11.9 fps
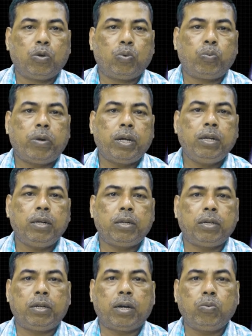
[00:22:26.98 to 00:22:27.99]
while
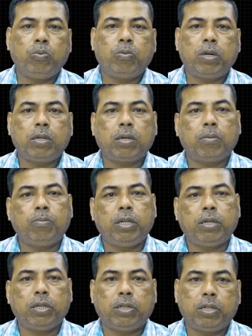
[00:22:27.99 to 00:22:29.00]
downward
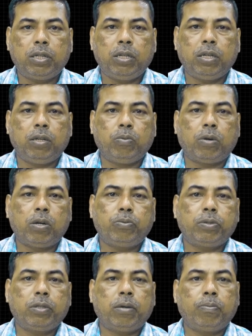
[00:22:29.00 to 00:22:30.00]
communication
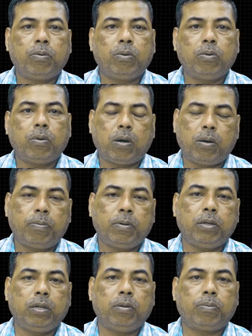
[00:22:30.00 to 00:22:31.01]
involves the flow of
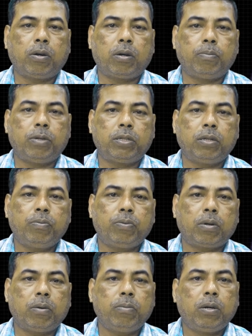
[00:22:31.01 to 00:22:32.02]
information
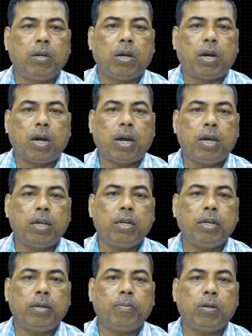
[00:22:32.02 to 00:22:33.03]
from higher
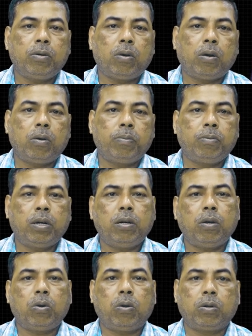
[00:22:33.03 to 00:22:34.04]
level of
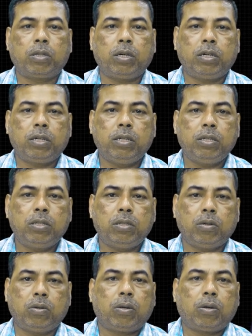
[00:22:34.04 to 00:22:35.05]
the
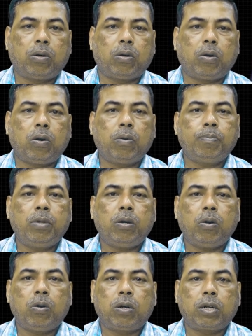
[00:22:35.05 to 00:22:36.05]
authorities of
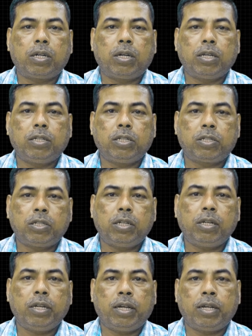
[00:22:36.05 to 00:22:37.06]
the
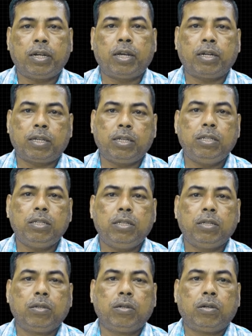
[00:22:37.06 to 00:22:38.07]
organizational hierarchy
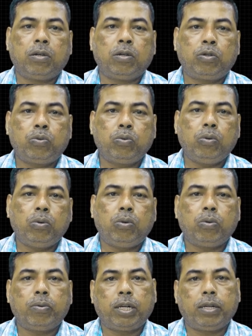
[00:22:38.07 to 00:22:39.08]
to
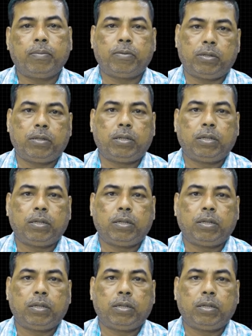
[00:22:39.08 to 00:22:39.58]
lower level.